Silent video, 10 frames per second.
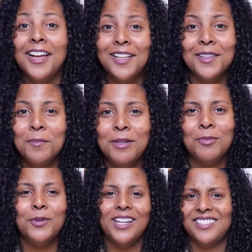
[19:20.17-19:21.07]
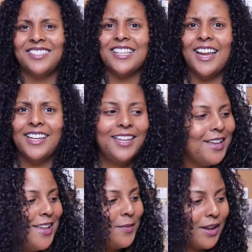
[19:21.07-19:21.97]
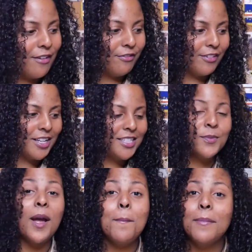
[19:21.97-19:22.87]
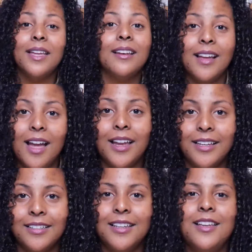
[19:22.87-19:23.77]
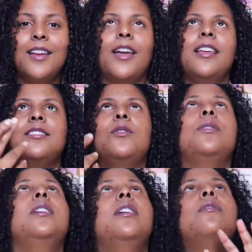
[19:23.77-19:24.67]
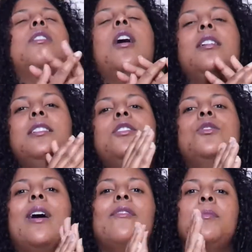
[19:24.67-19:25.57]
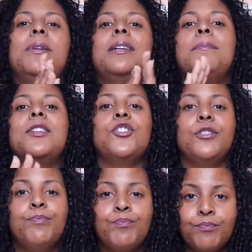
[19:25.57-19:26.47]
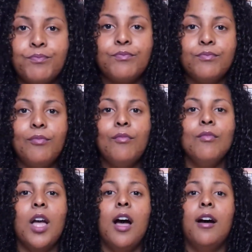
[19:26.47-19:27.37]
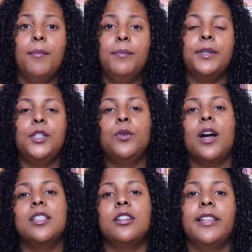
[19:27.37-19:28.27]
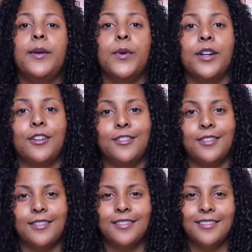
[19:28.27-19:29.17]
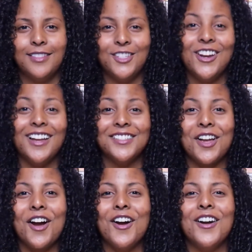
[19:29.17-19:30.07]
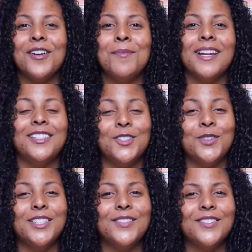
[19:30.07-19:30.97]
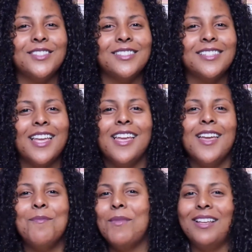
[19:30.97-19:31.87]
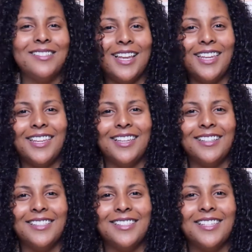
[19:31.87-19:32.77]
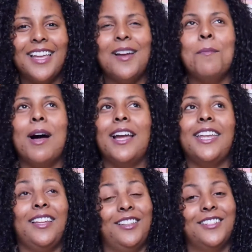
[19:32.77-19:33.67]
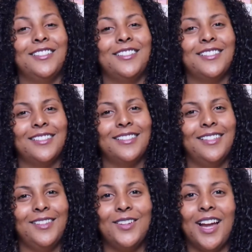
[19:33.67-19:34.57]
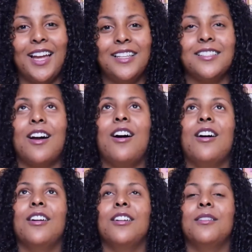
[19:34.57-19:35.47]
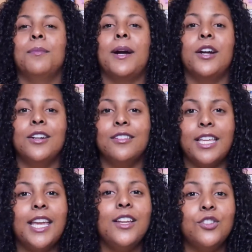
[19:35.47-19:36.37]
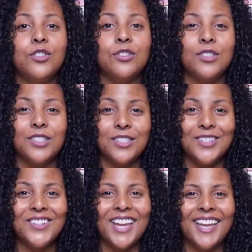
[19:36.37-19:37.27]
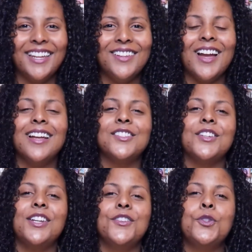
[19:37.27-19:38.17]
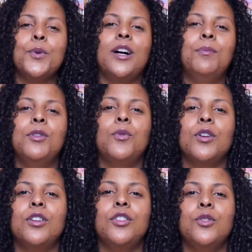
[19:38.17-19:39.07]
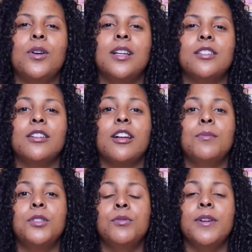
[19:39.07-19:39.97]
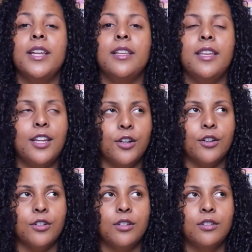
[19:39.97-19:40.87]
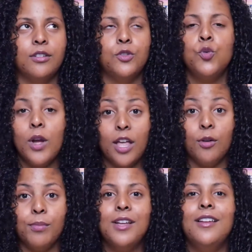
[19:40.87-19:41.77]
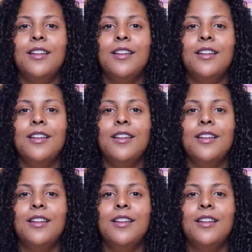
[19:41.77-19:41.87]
Hella people. We got society, we got friends, we got mankind. Okay, so regardless, you have a big mission. You guys are light workers. You guys are my intuitives, my psychics, my healers. You guys are my earth angels, okay? You guys are here to help the world. You guys are here to help.